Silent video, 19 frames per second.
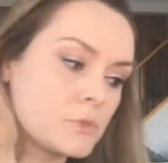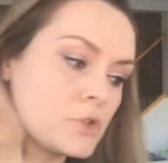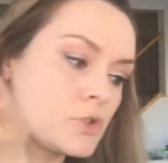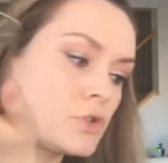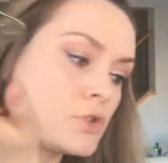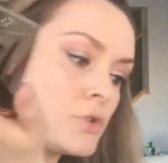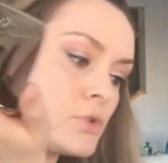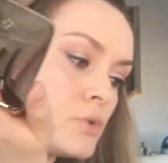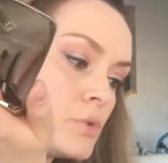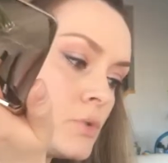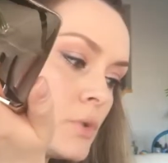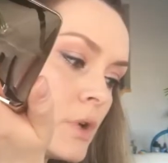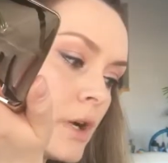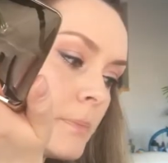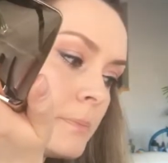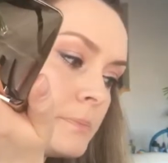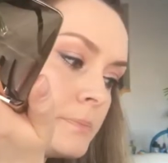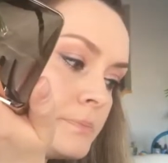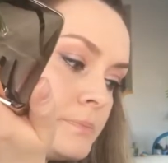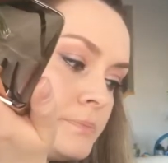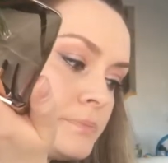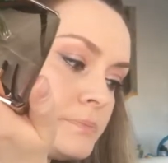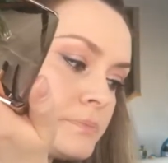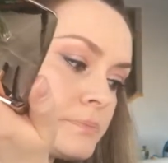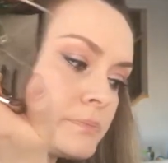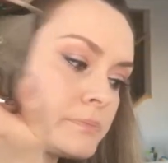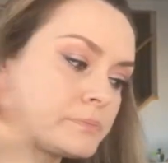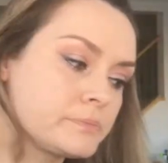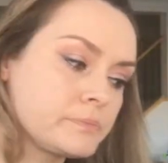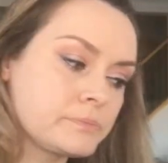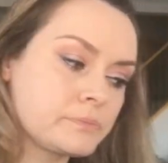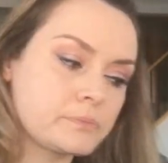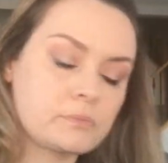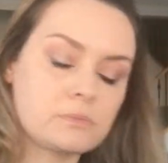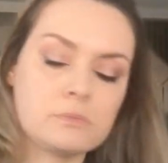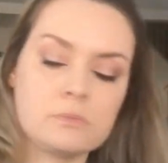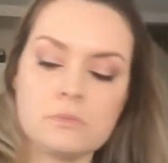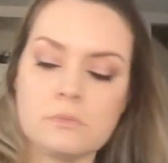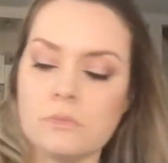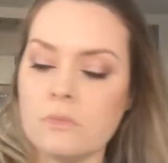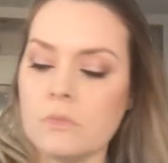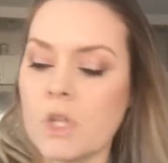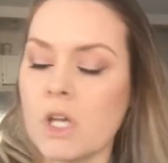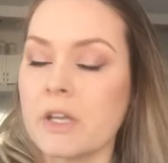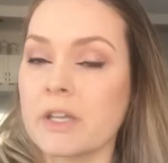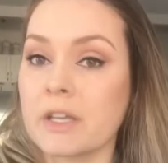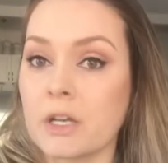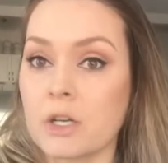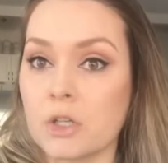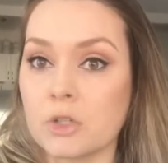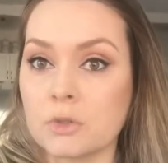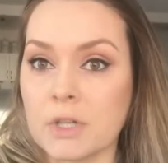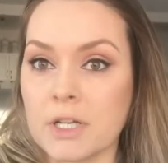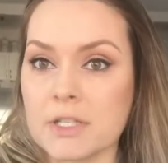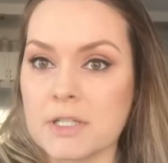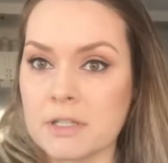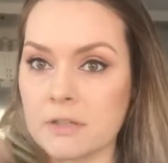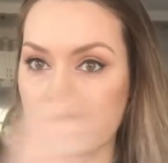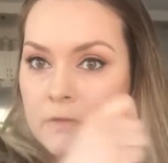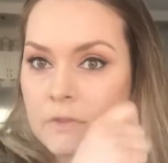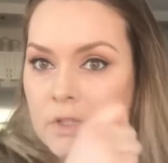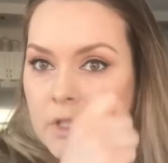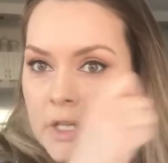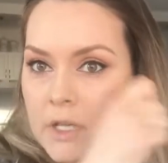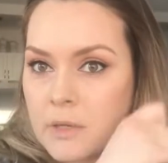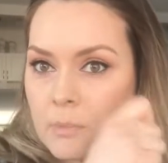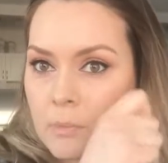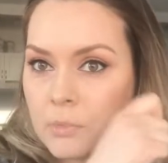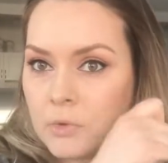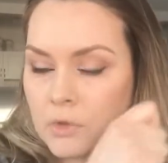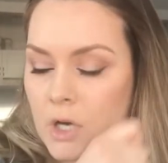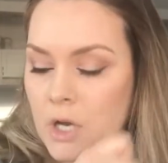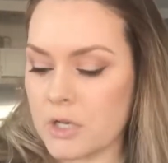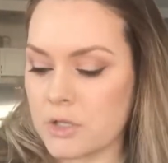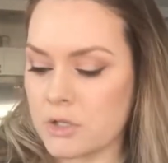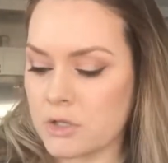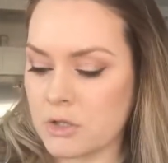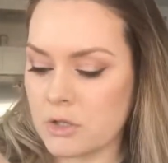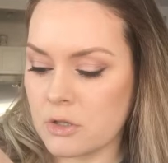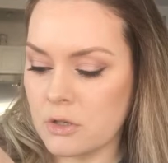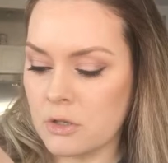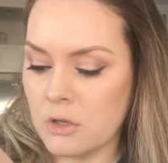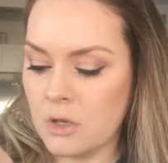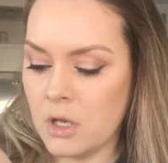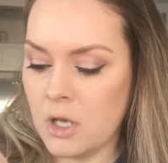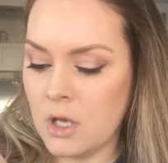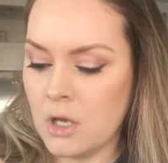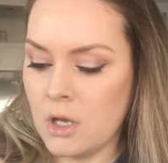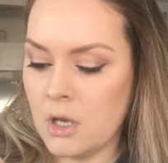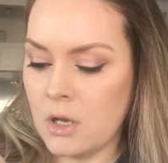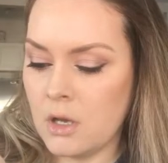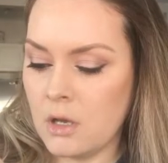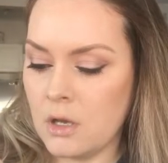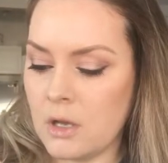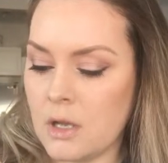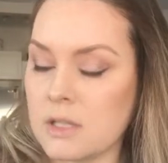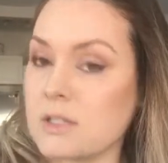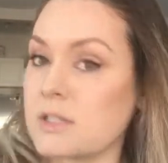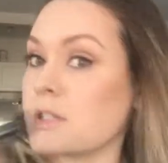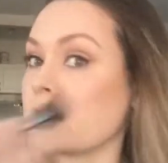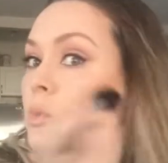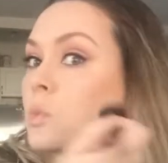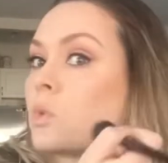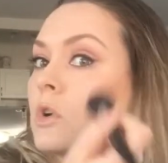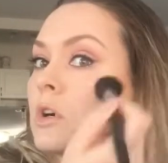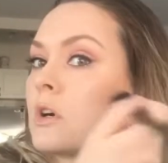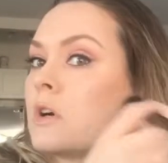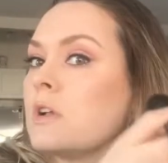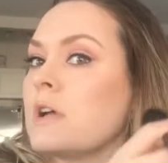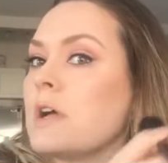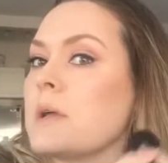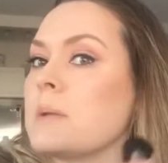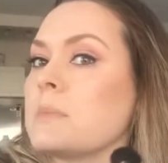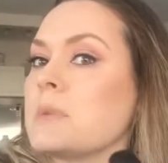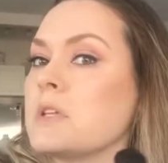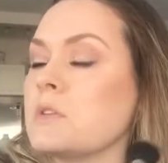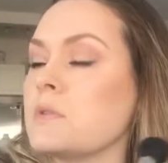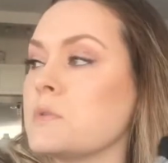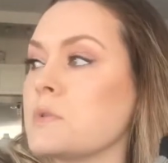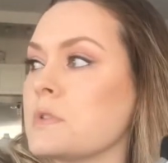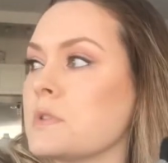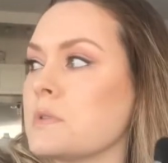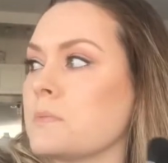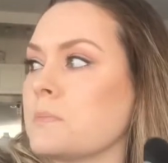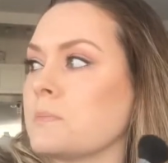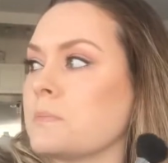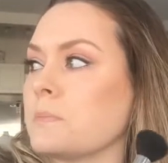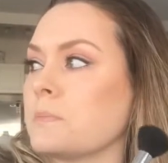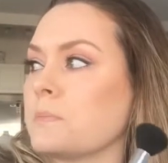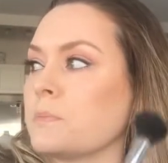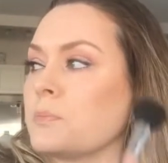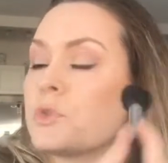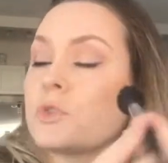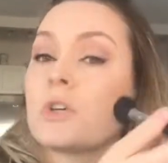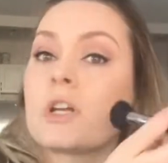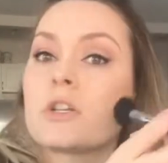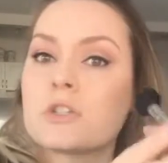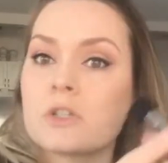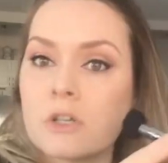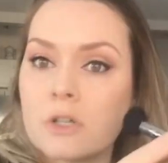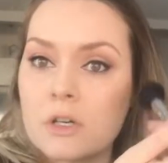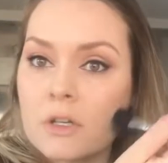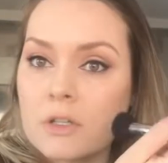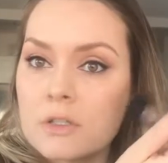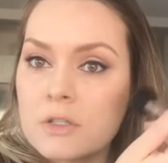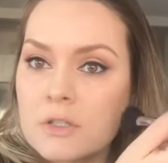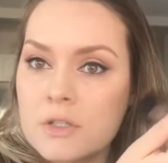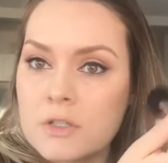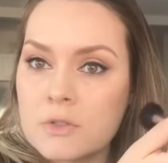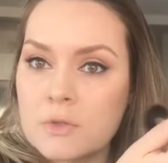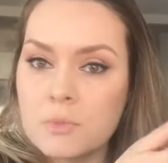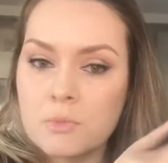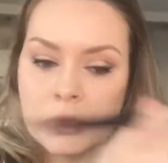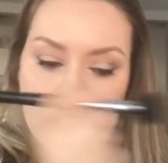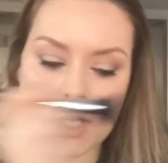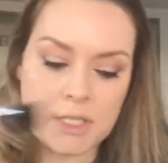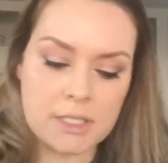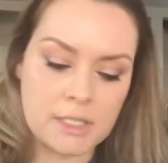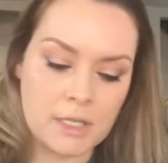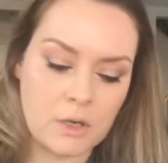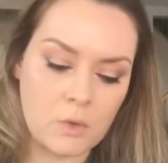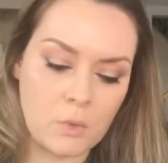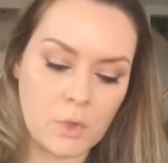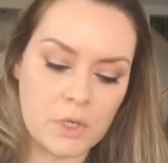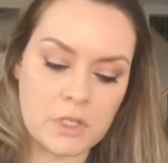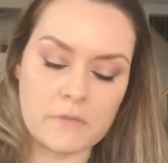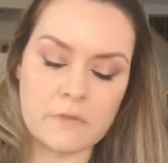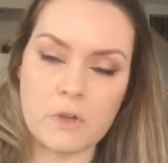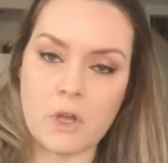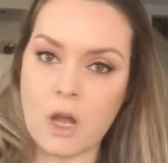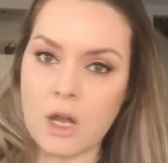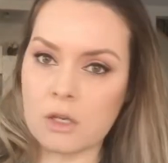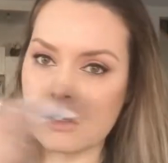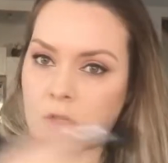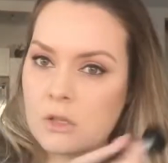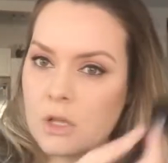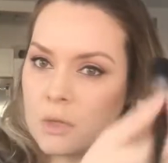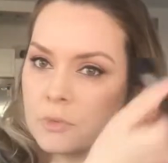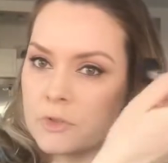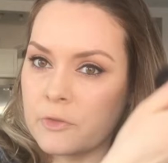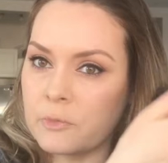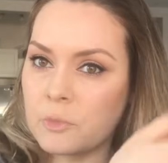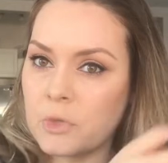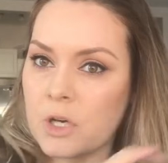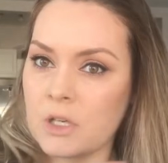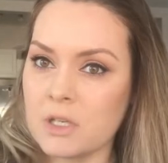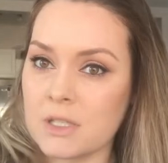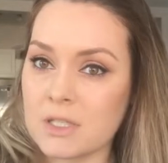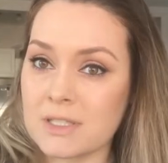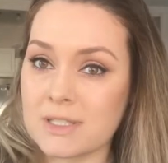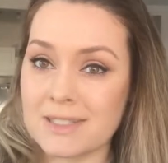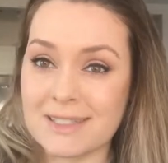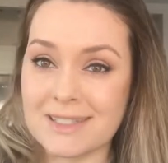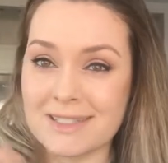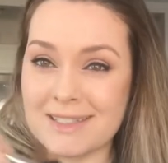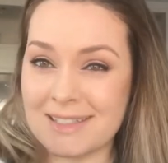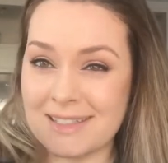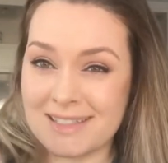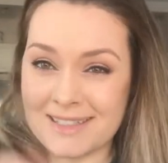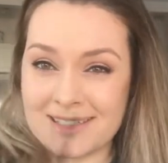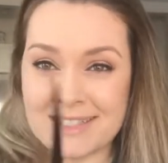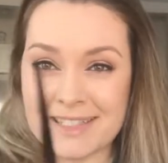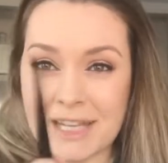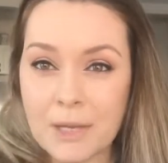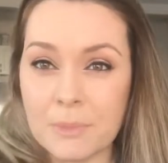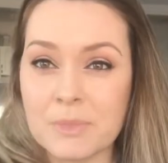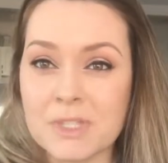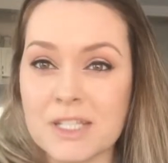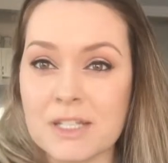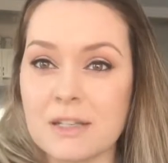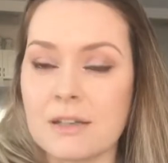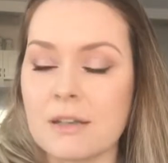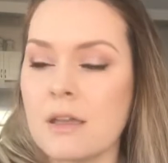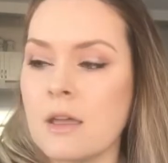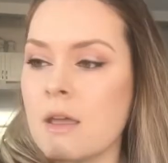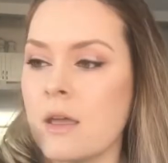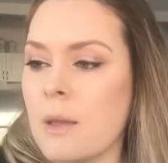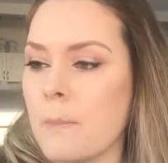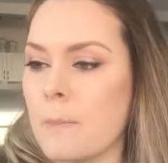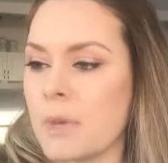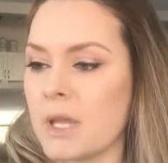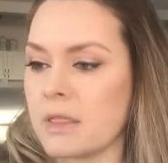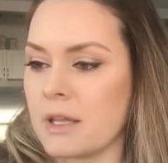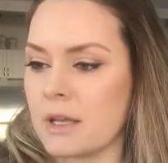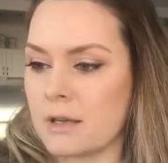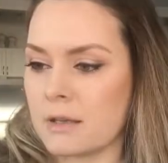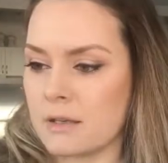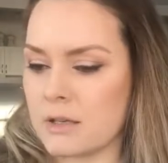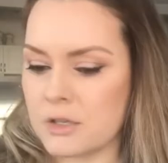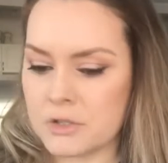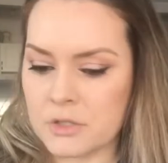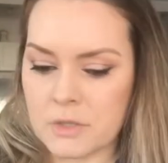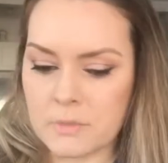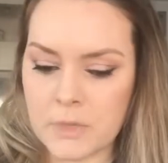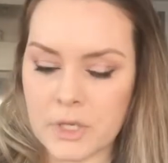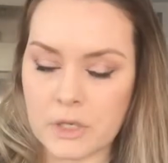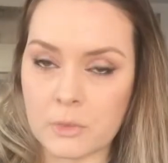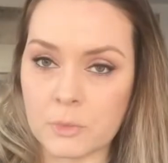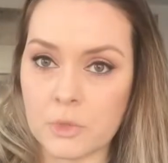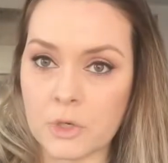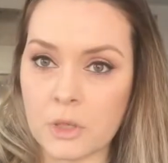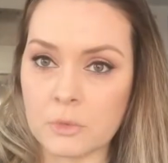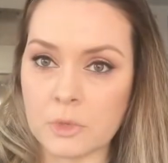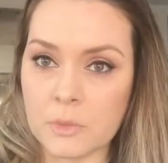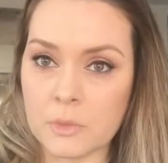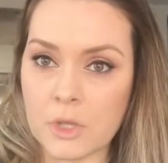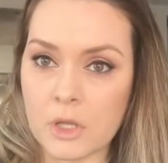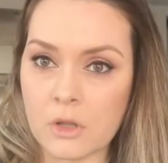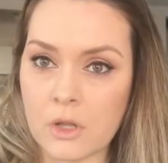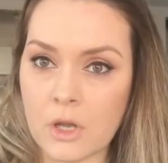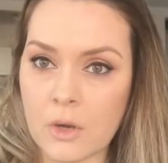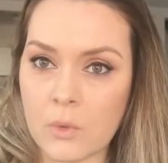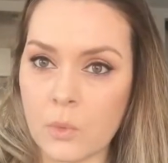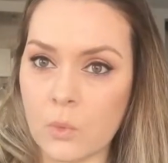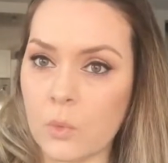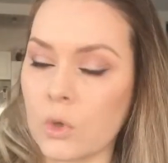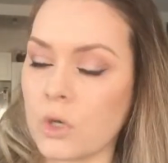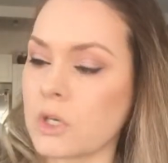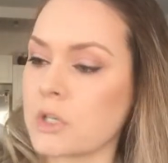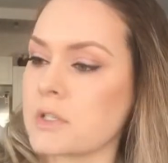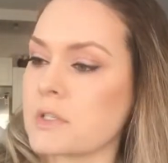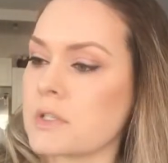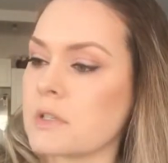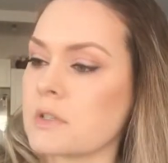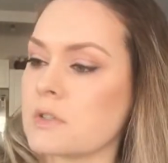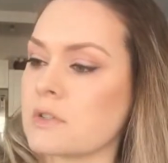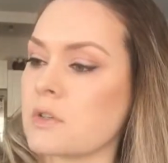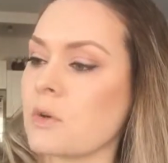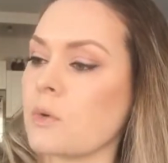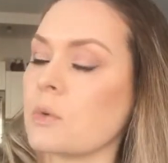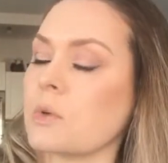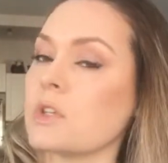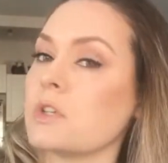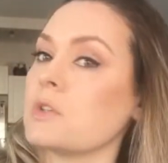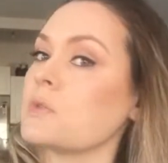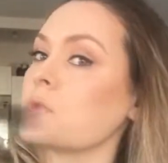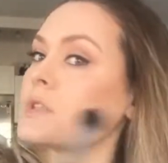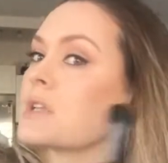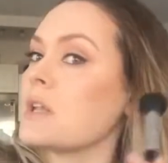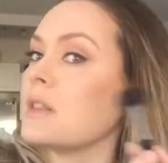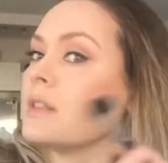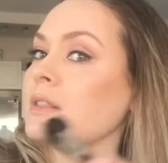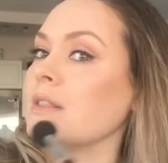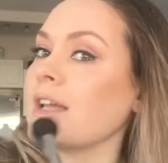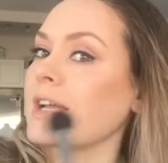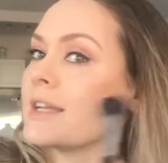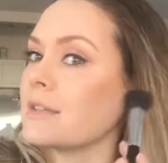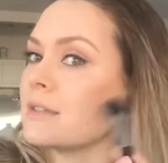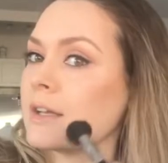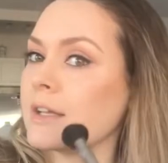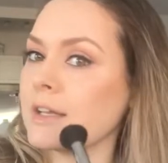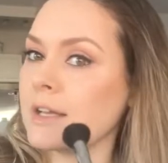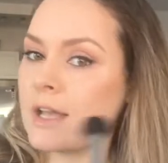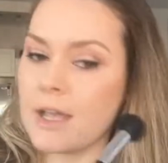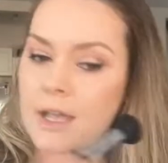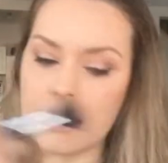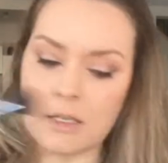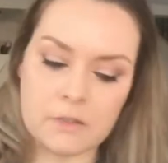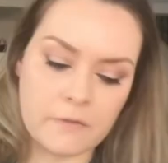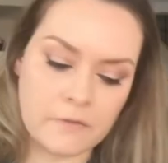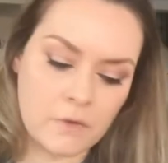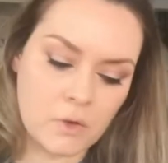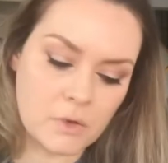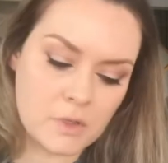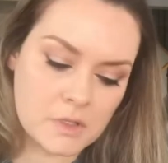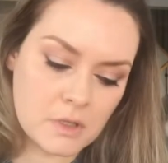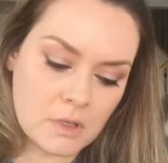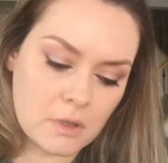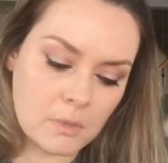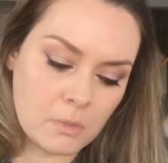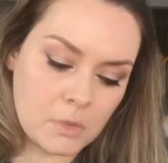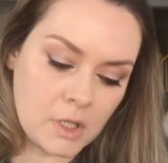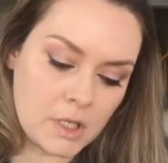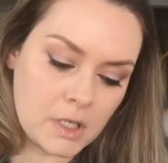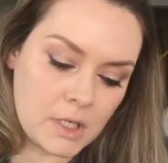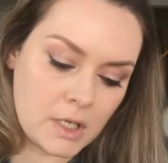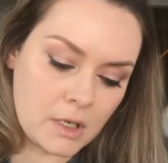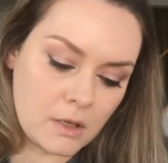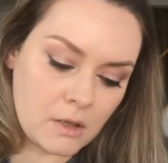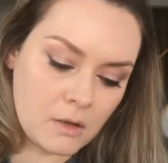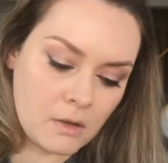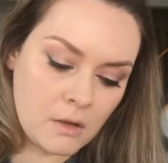to like aggressively brush and swirl and use pressure to blend out when you've got globs of product is tempting, but that can actually make your problem a lot worse. So use a light hand, focus on the blending.